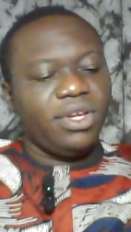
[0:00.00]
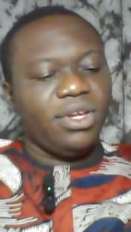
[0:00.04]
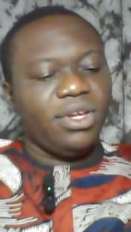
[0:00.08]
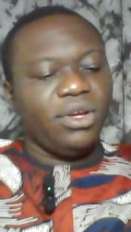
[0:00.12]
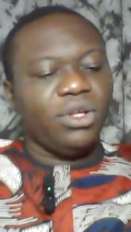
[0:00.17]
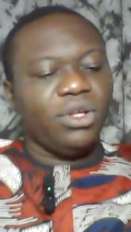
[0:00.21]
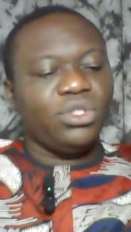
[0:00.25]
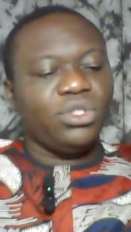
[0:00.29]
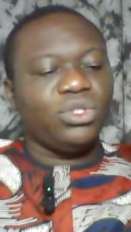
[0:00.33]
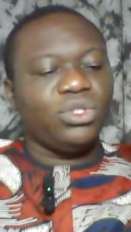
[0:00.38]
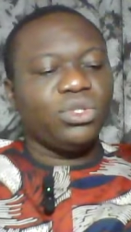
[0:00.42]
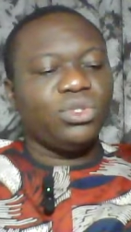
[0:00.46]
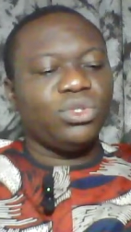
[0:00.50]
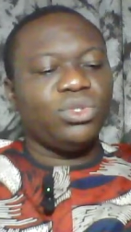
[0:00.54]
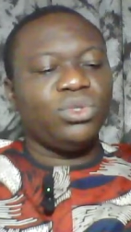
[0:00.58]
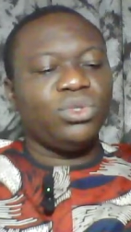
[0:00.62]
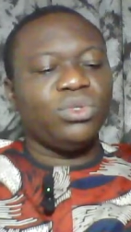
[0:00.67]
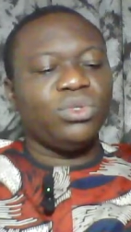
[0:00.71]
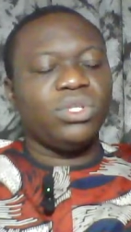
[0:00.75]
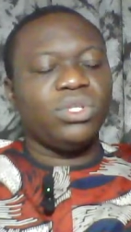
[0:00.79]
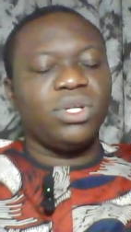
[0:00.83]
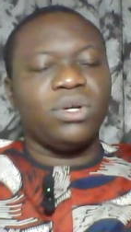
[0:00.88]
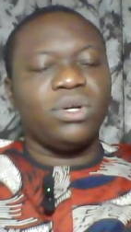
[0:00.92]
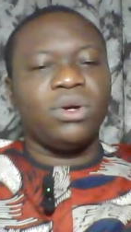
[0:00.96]
He also
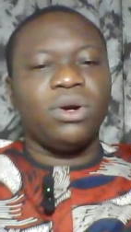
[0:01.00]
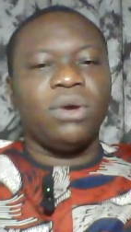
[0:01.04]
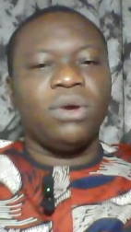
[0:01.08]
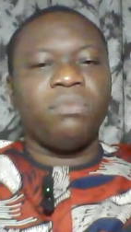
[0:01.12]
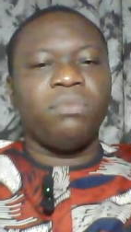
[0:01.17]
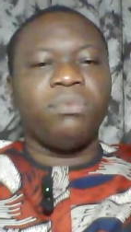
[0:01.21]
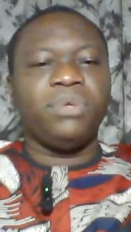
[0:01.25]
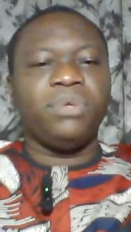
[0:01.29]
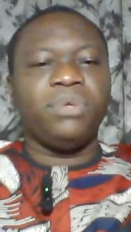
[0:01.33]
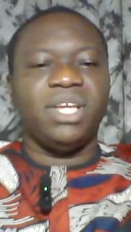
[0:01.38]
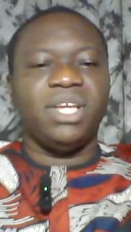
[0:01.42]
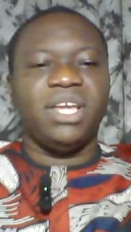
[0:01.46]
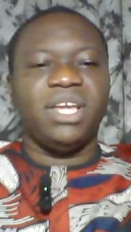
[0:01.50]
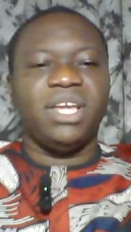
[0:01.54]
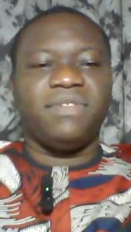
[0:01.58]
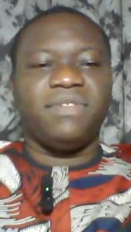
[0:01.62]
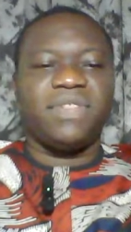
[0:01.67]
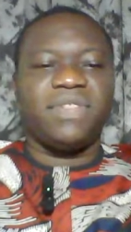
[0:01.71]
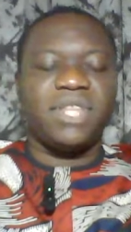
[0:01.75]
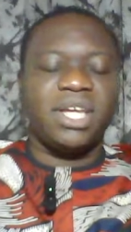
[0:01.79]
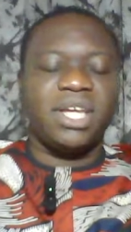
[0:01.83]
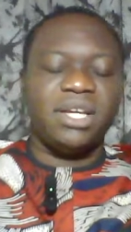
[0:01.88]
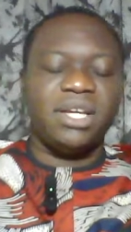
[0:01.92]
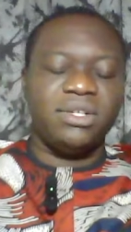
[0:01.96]
took the cup, he gave
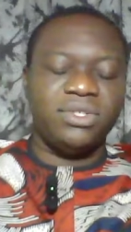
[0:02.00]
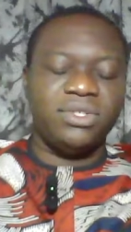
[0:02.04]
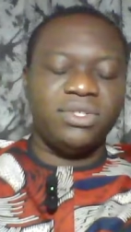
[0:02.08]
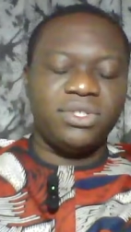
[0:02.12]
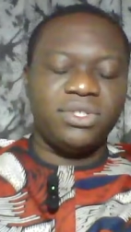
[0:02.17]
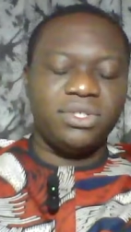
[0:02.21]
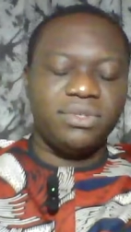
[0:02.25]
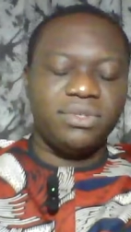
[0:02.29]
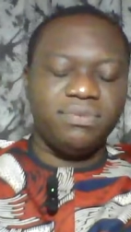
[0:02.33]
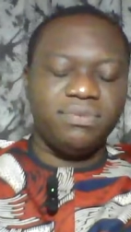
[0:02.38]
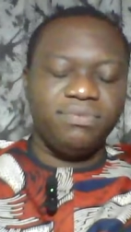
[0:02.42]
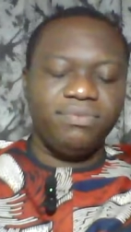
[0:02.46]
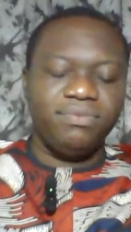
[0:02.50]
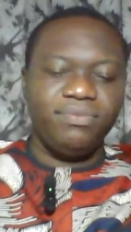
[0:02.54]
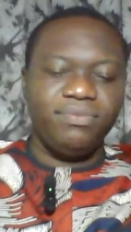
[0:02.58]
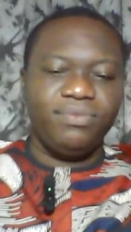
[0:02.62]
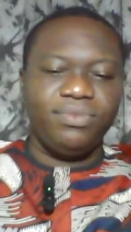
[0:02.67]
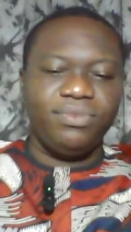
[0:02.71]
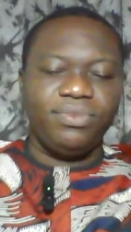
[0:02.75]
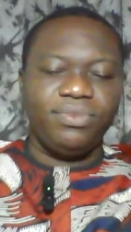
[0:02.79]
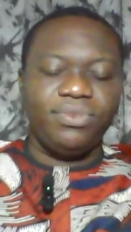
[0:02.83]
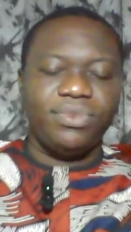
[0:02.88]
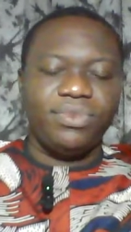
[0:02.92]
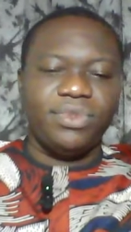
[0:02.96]
thanks,
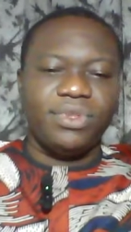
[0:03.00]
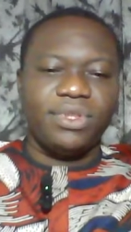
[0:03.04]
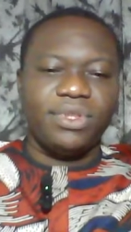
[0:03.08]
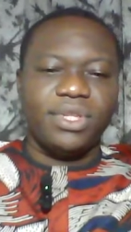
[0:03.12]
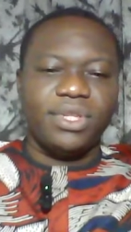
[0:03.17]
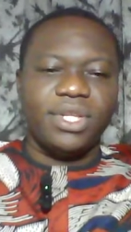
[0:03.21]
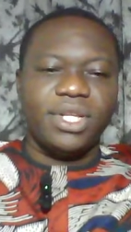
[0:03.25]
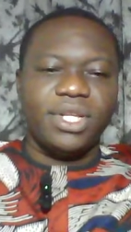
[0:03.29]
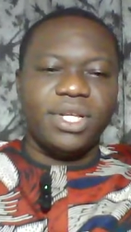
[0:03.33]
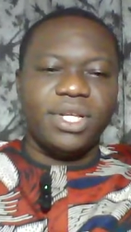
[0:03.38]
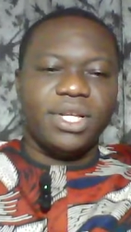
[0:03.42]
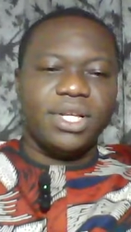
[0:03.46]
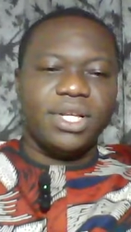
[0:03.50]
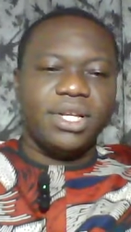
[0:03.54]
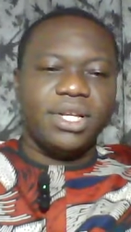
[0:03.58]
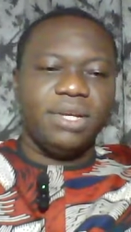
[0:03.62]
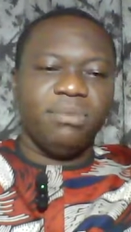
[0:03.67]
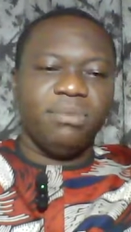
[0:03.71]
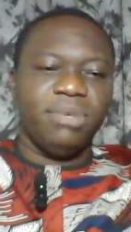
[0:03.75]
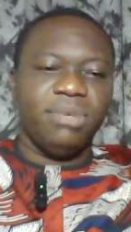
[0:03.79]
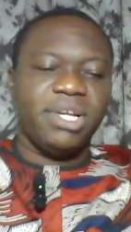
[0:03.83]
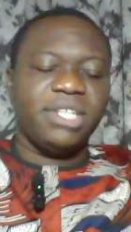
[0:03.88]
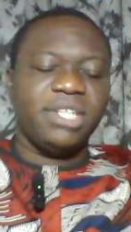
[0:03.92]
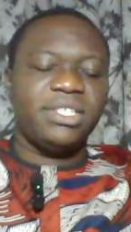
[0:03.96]

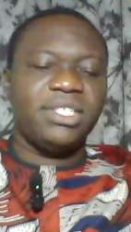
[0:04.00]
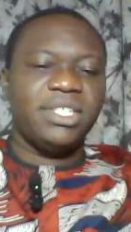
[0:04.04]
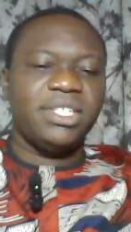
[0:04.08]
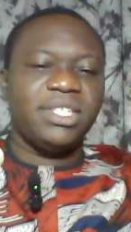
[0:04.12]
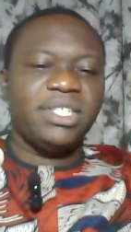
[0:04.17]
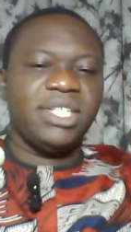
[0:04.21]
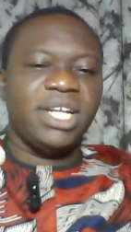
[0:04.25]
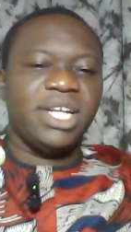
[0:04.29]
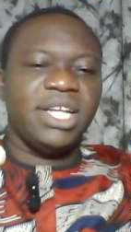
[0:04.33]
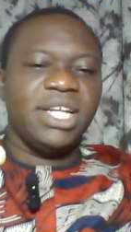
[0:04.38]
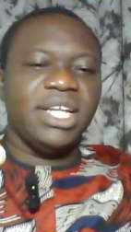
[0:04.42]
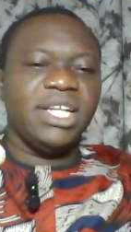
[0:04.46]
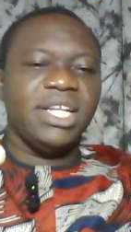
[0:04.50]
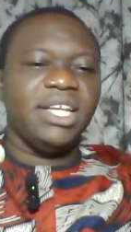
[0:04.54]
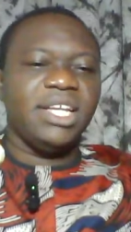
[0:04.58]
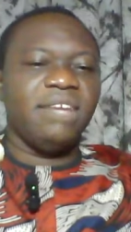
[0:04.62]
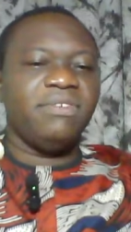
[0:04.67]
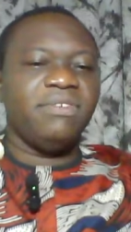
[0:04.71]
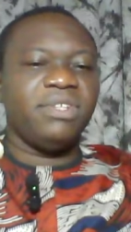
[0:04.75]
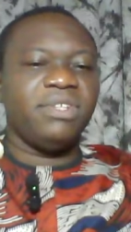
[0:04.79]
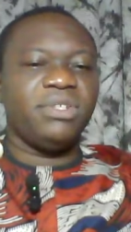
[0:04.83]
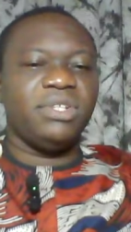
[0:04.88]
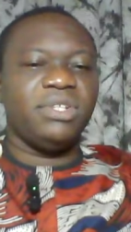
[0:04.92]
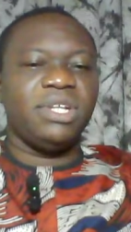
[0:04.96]
he blessed it, and he
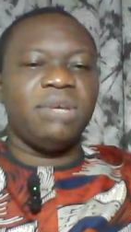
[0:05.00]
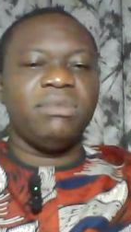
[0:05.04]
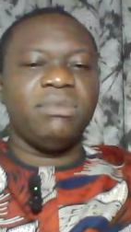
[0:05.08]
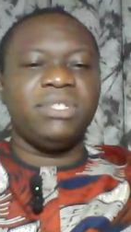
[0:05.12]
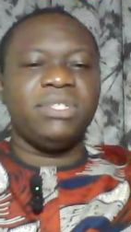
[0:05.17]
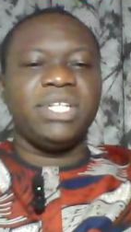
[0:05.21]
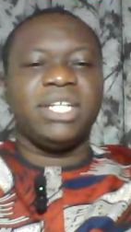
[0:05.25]
gave it to them.